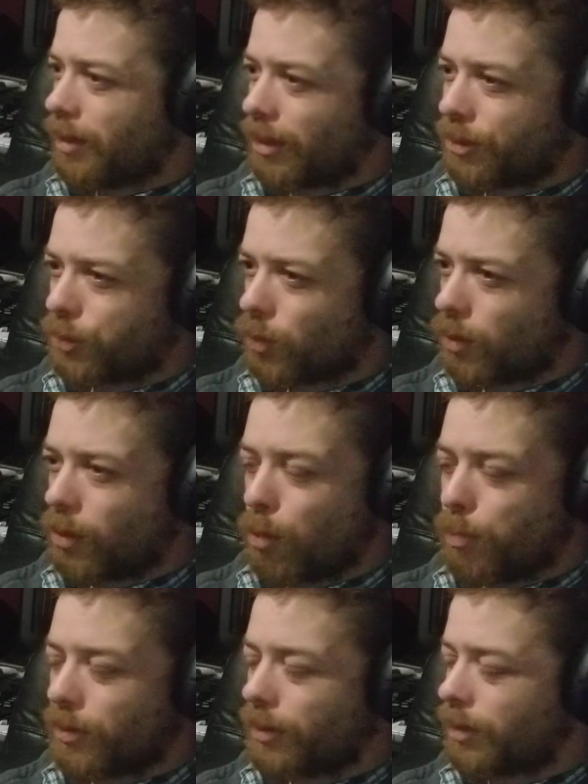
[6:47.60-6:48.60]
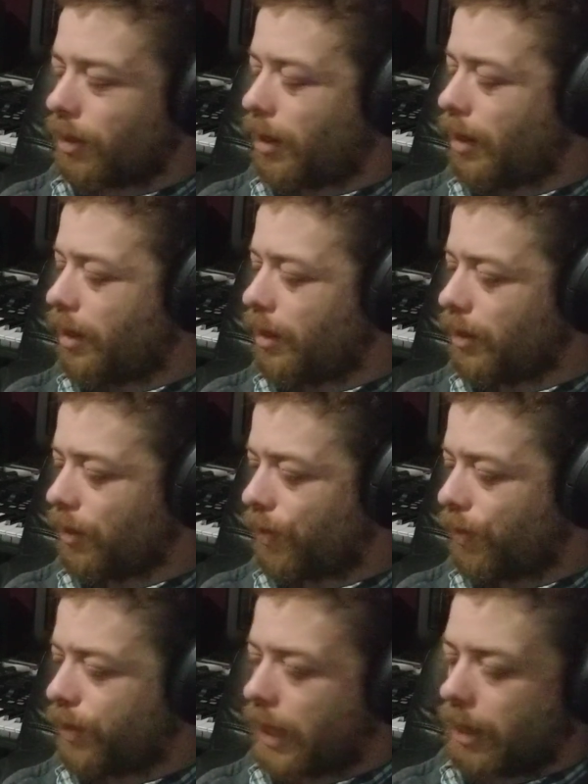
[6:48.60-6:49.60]
a door opening,
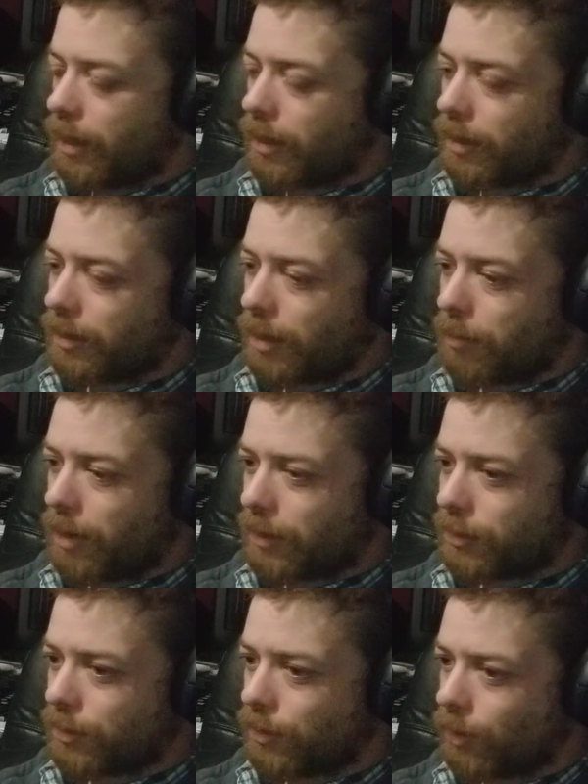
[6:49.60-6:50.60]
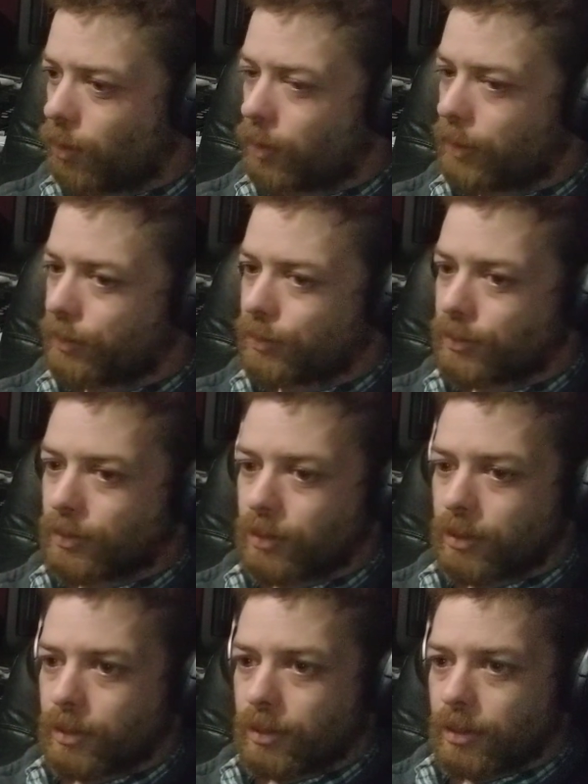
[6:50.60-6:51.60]
anything that makes noise.
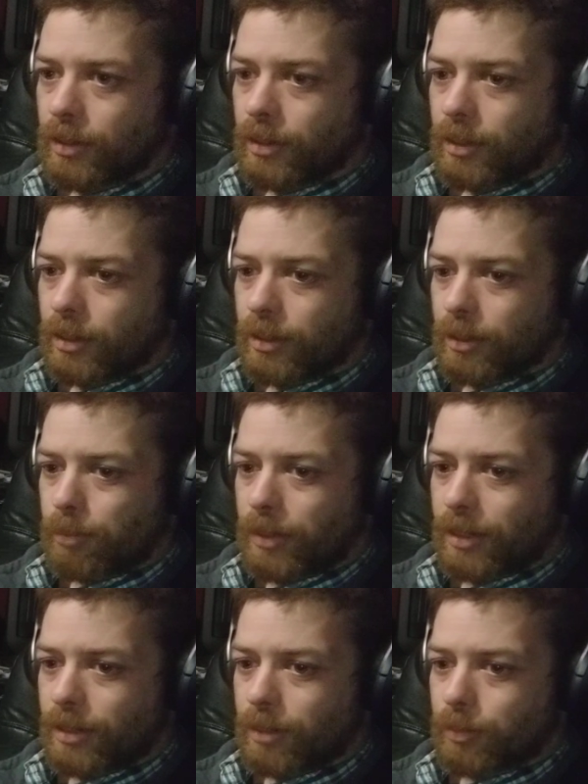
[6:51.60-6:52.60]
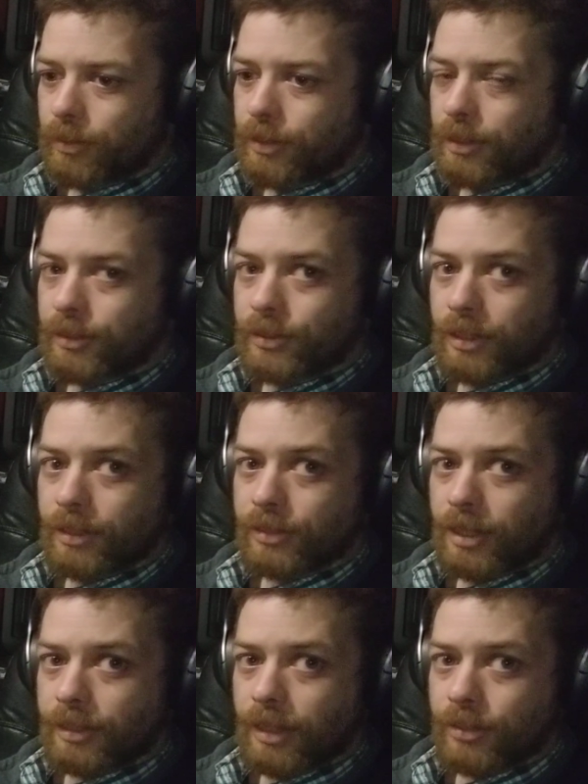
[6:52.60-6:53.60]
You pick it up with this, and it's
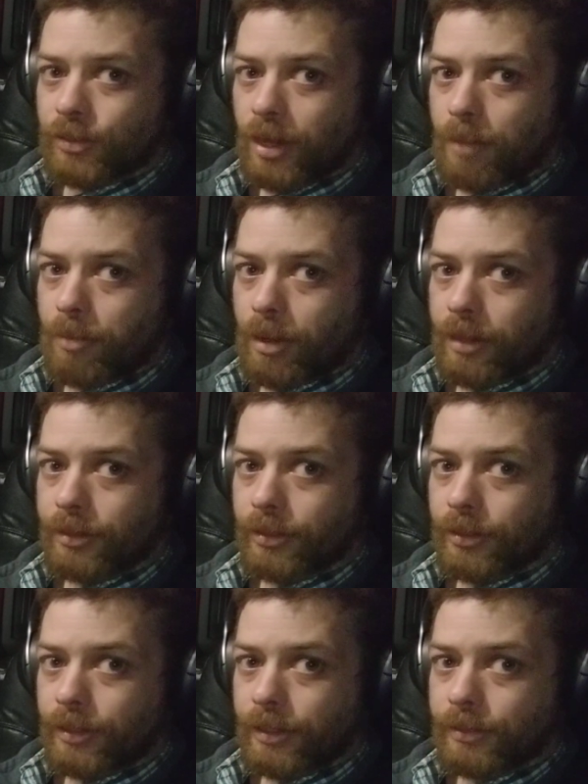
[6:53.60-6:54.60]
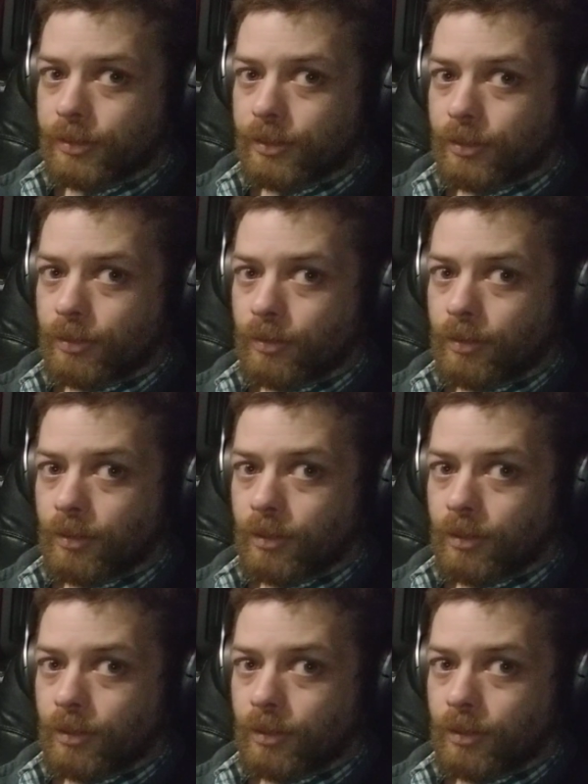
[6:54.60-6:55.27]
got that tripod underneath too.